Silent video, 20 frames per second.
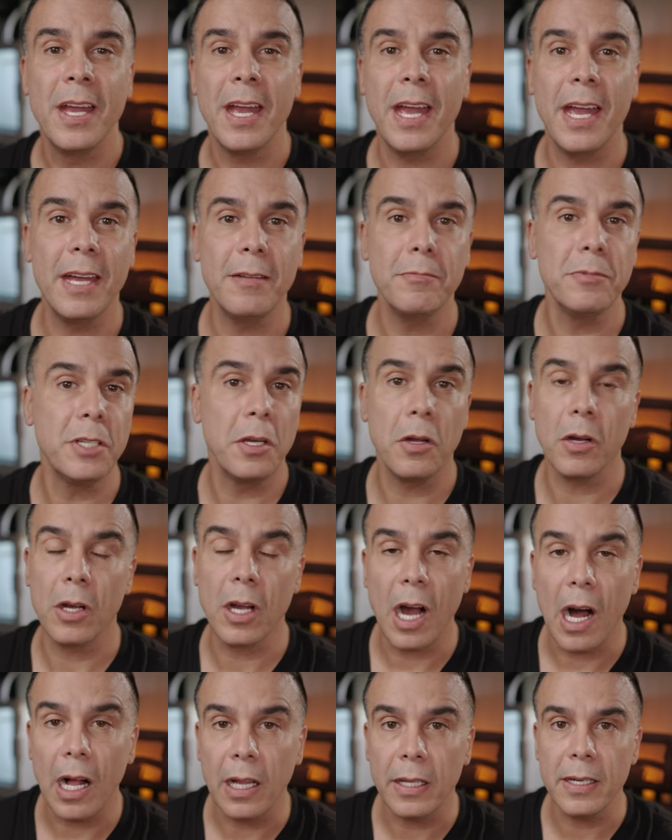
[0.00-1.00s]
and, you know,
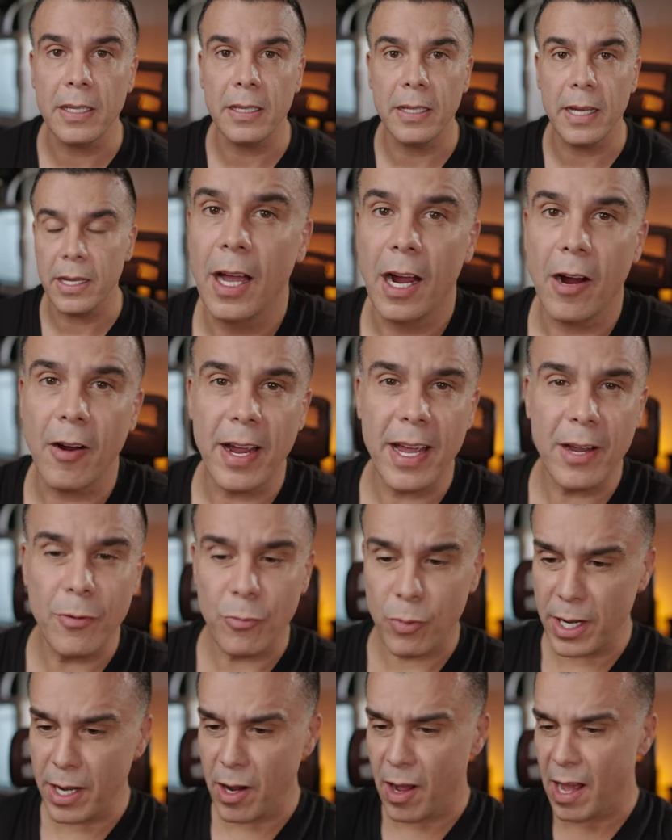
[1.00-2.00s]
call it a day. All right, and
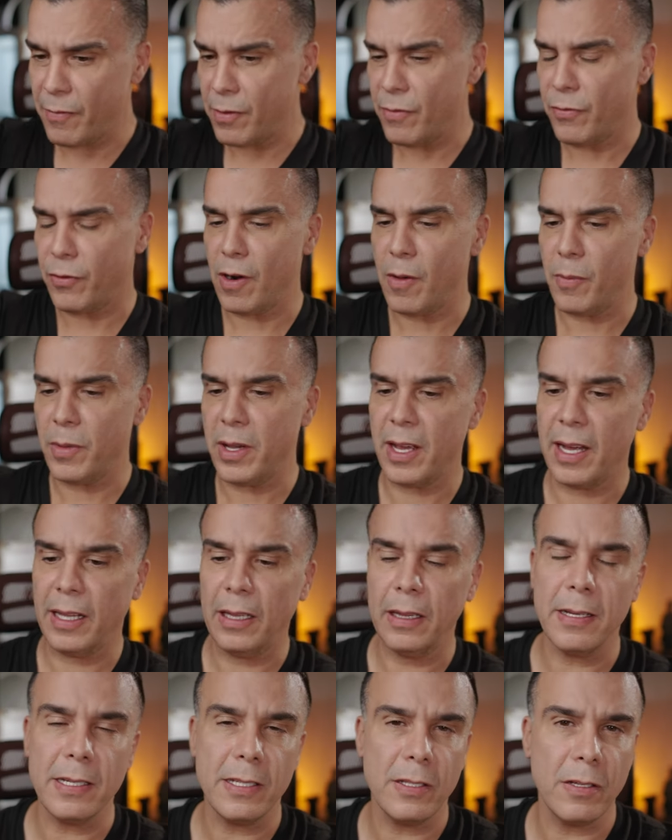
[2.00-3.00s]
right now I have in front of me a
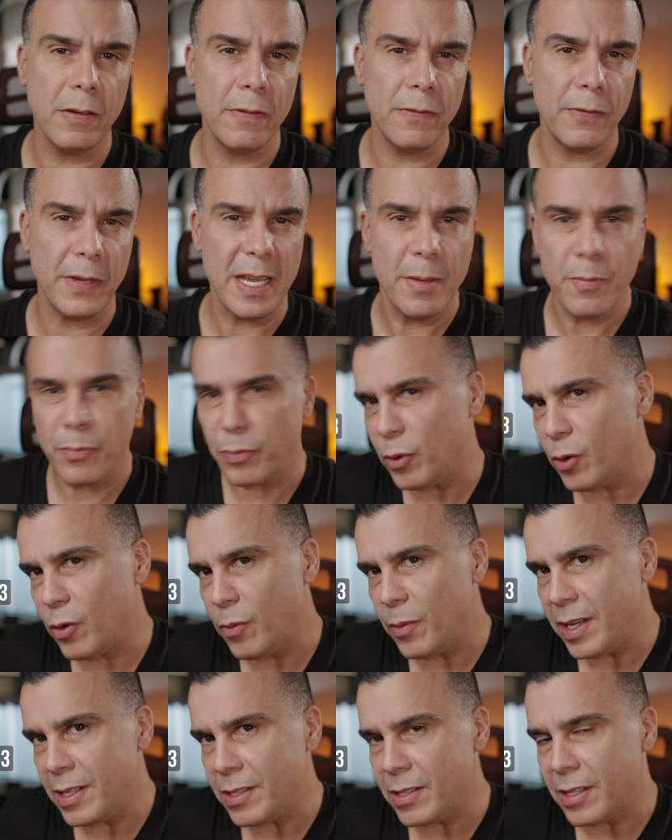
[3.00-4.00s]
list of
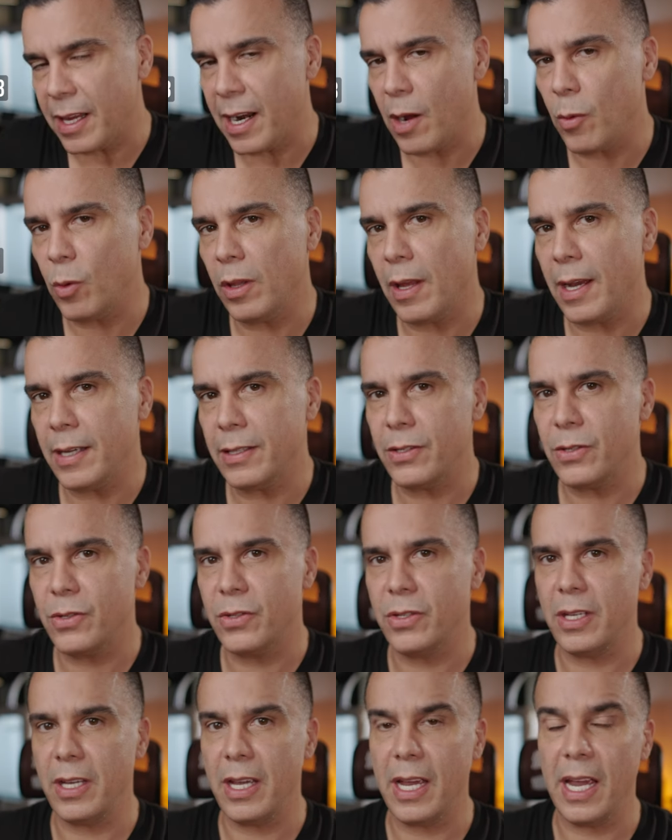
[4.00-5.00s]
improvements that I would like to
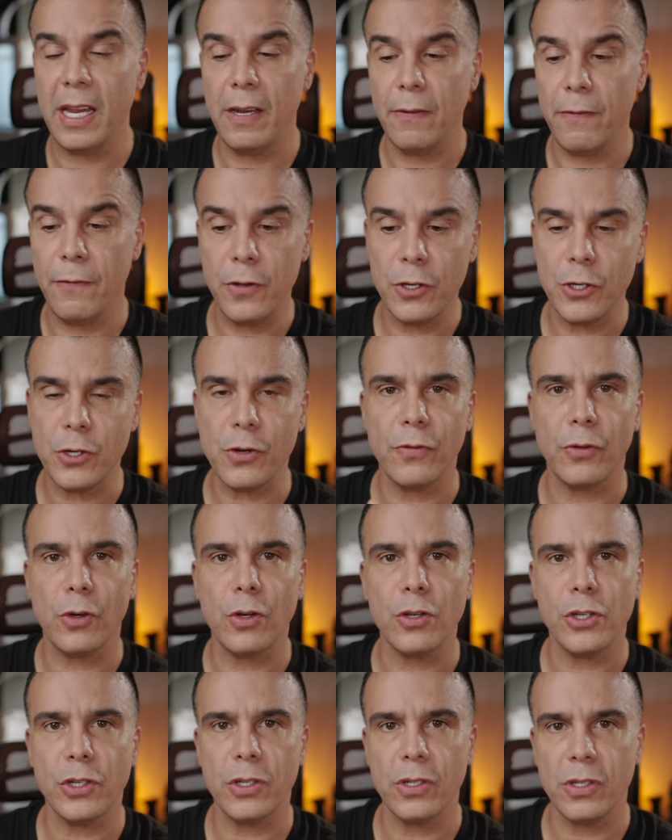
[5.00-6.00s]
see in future
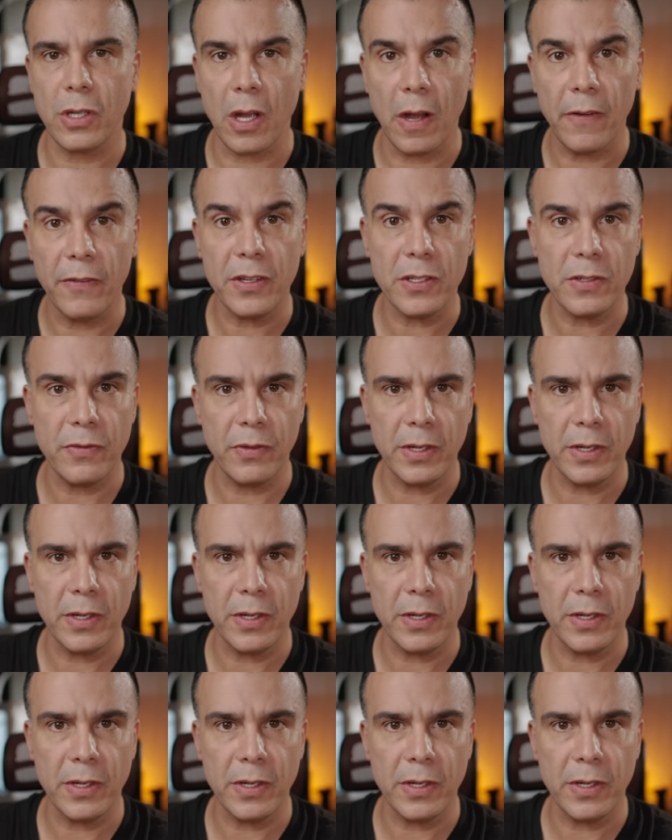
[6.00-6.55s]
versions of this